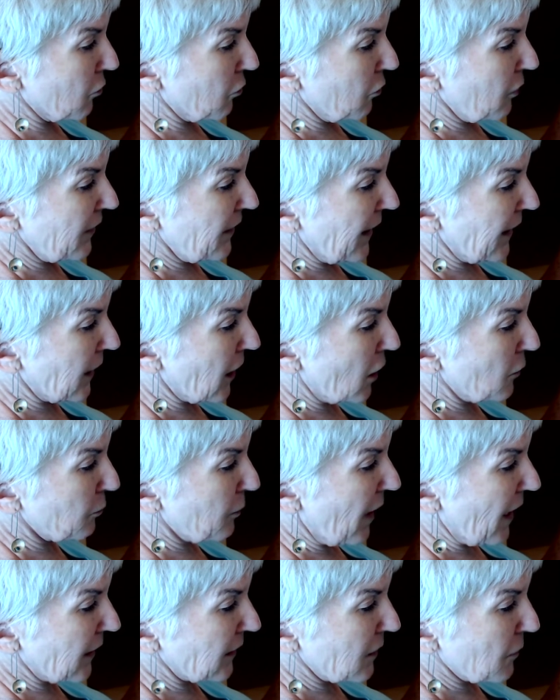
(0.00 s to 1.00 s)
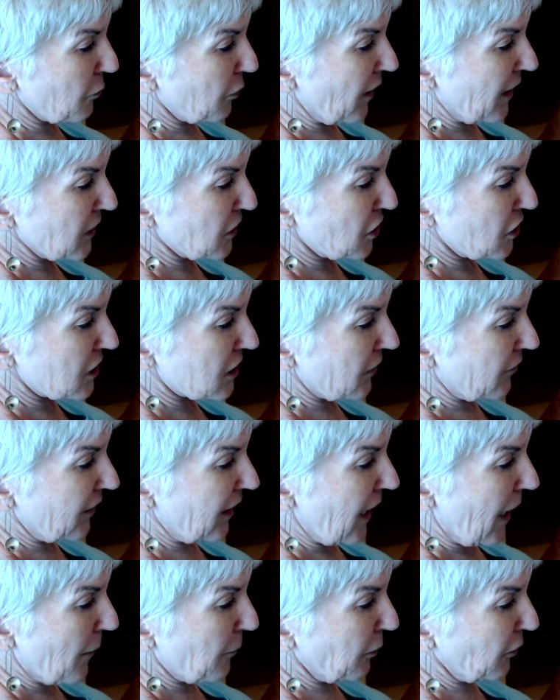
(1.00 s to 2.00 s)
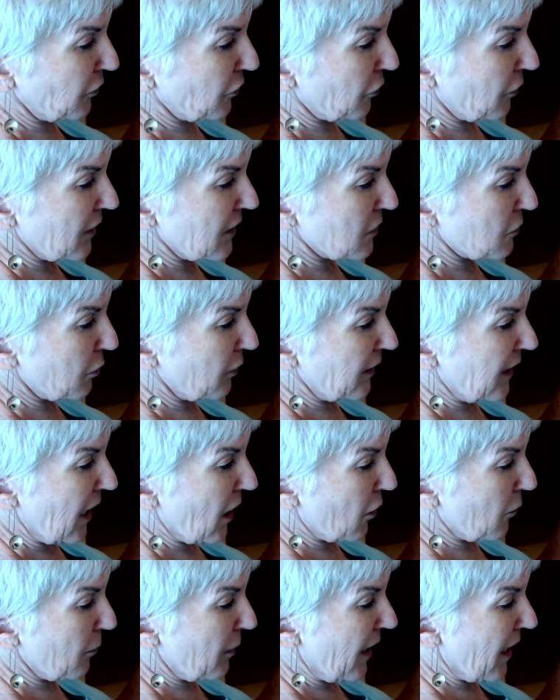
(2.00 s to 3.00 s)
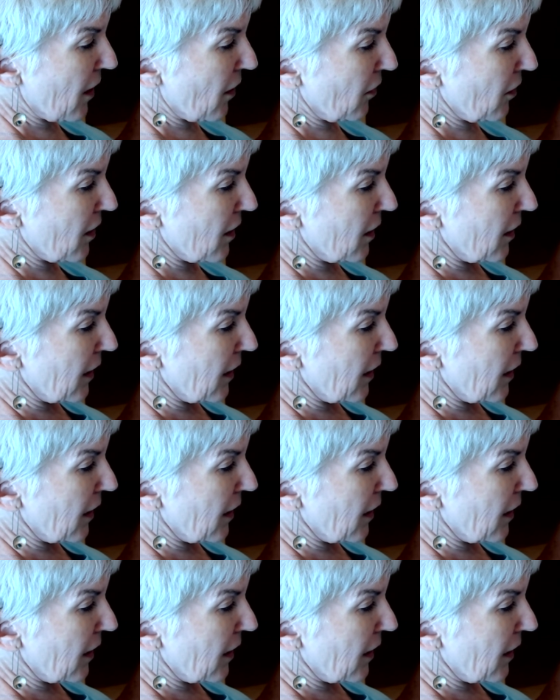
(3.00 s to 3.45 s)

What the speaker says: when they cut back the branches of the apple trees when they are bare,